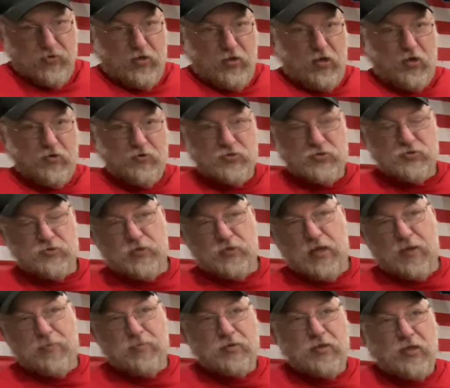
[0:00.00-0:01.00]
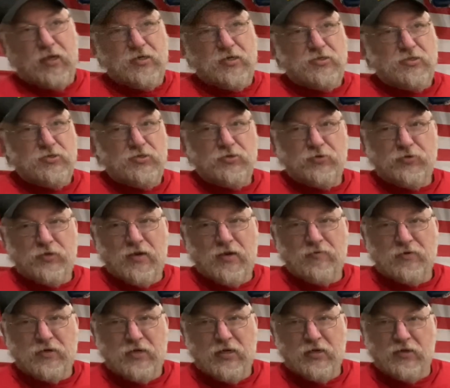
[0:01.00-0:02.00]
On a street application, you'll
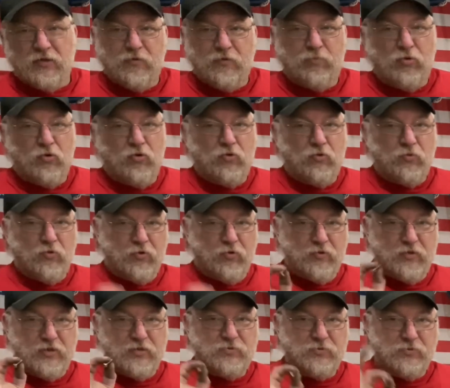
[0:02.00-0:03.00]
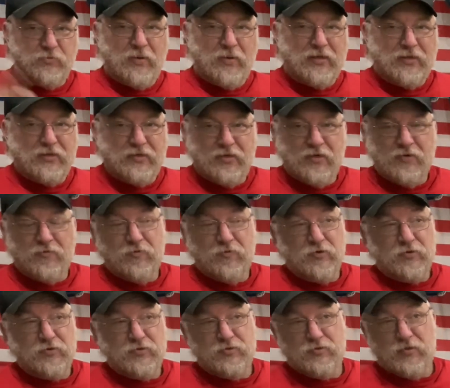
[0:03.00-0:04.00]
never get to the point where these would make a
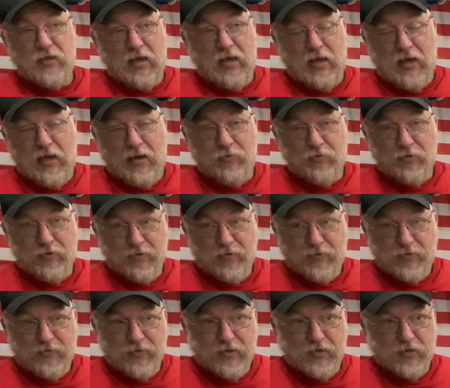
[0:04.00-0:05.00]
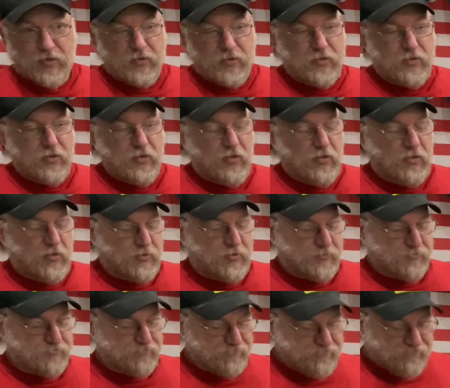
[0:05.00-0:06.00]
difference, I wouldn't think.
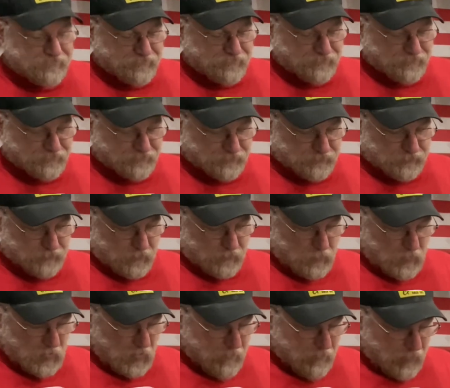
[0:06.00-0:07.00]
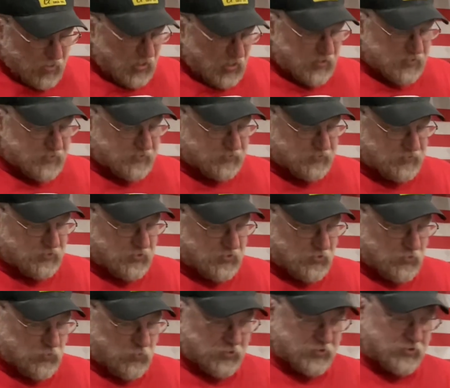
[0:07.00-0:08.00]
But
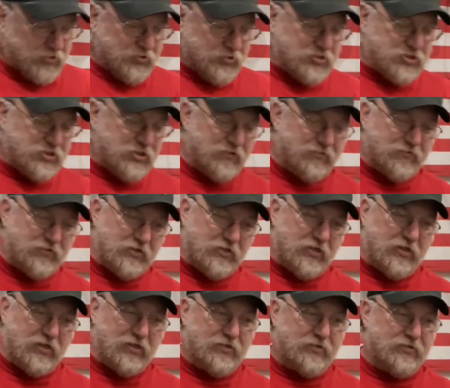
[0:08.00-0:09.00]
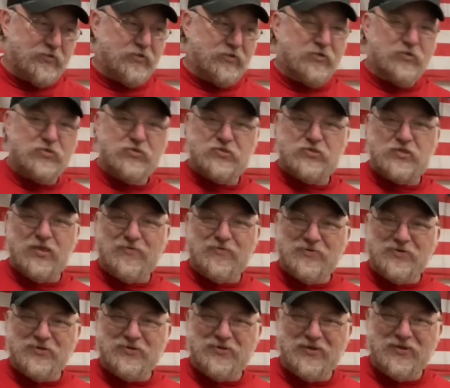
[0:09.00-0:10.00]
when you're shifting at
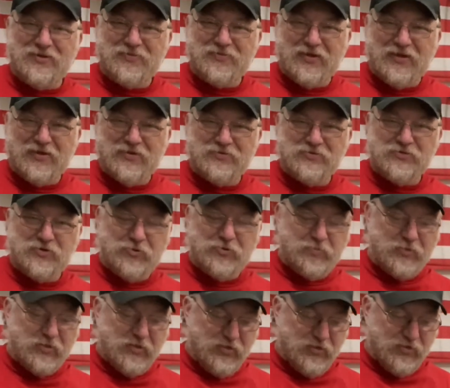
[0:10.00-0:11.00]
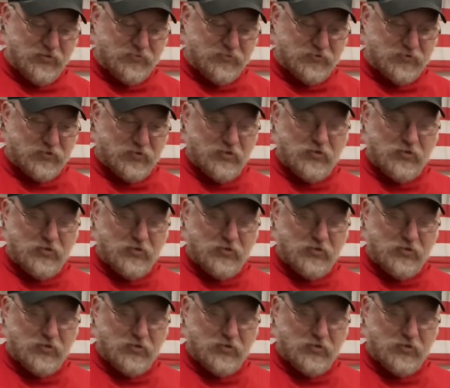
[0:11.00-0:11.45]
7,000 to 10,000 RPMs,